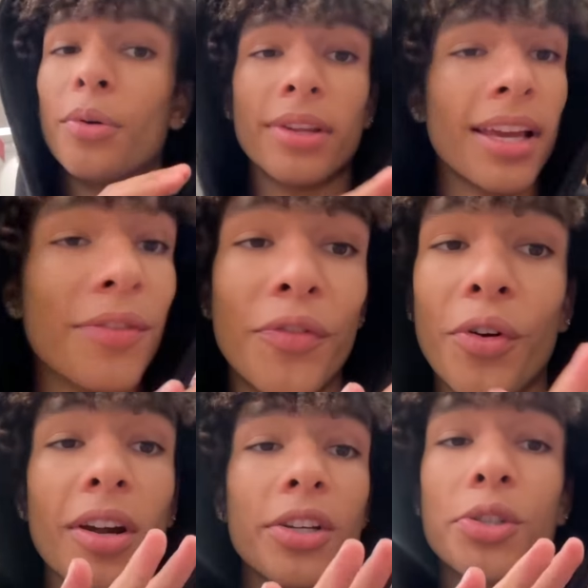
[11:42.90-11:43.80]
We only have
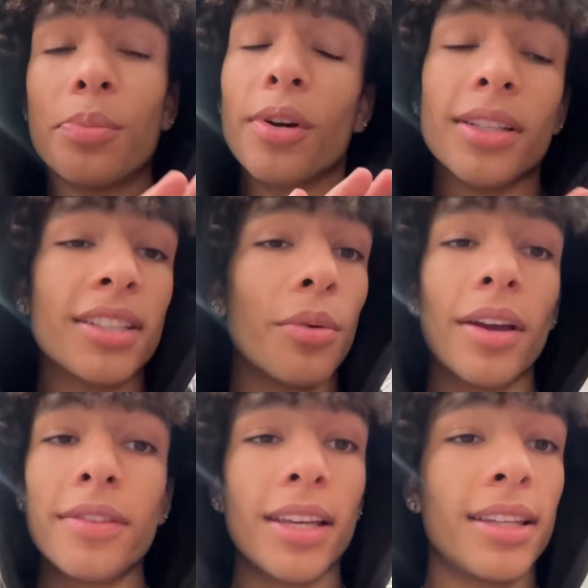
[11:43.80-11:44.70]
400 more until we
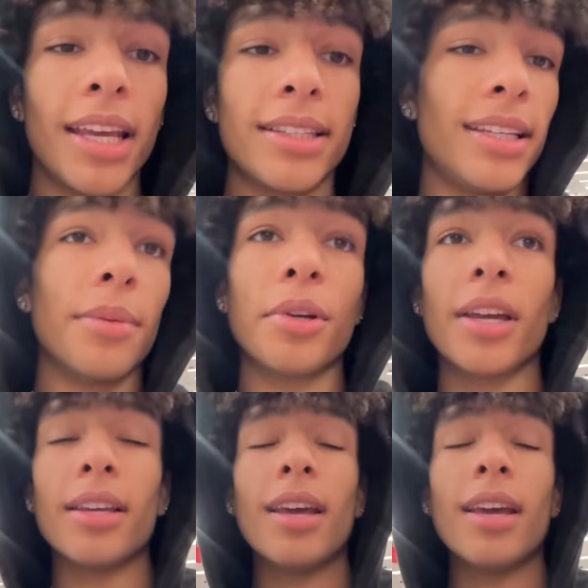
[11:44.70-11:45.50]
have to hit the ATM again.